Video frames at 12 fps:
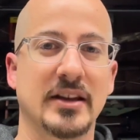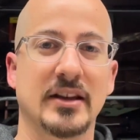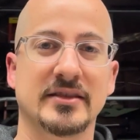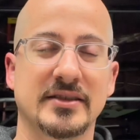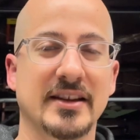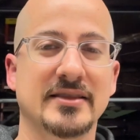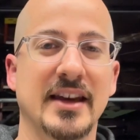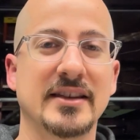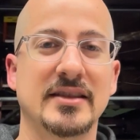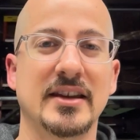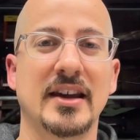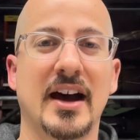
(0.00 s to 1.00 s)

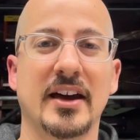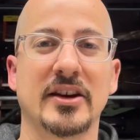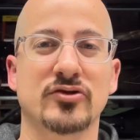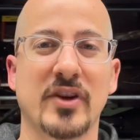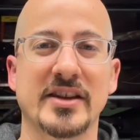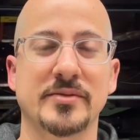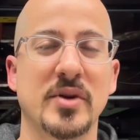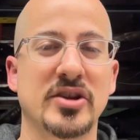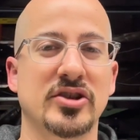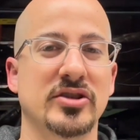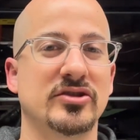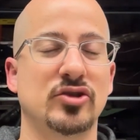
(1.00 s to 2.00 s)
6AT Honda
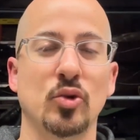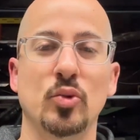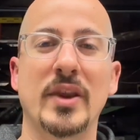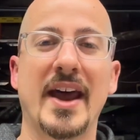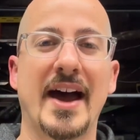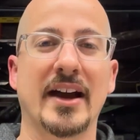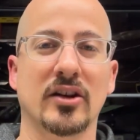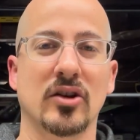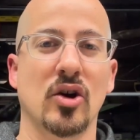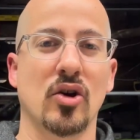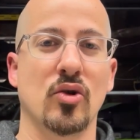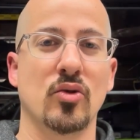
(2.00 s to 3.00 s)
transmissions do not
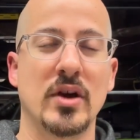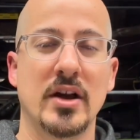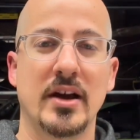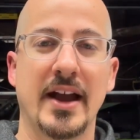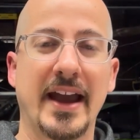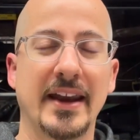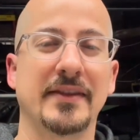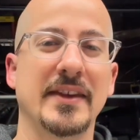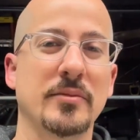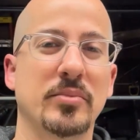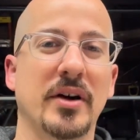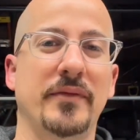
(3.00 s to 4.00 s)
go
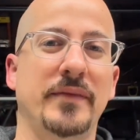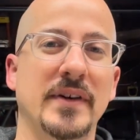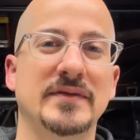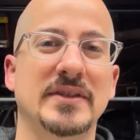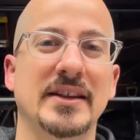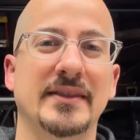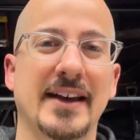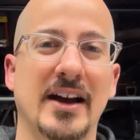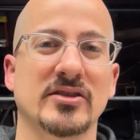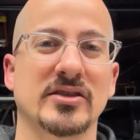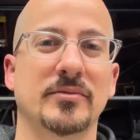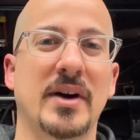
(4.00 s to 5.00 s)
anything but
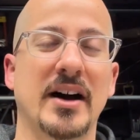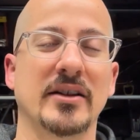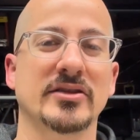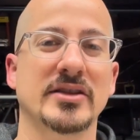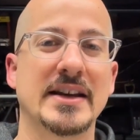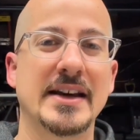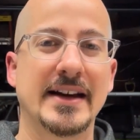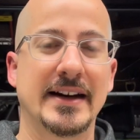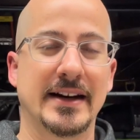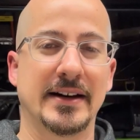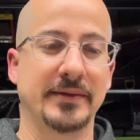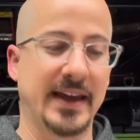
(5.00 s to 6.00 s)
15,000 miles.
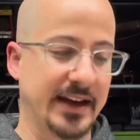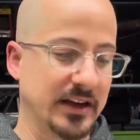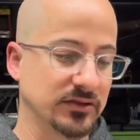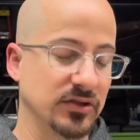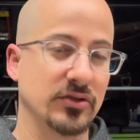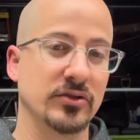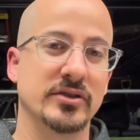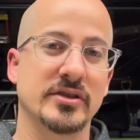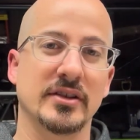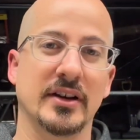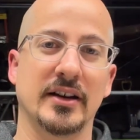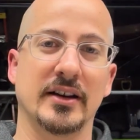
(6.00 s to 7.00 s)
That includes
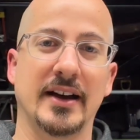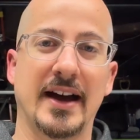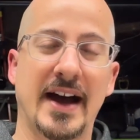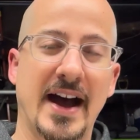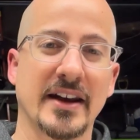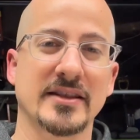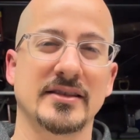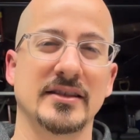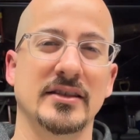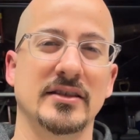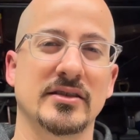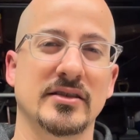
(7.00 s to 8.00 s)

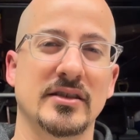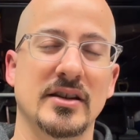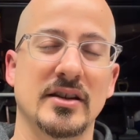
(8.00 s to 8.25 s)
Odysseys,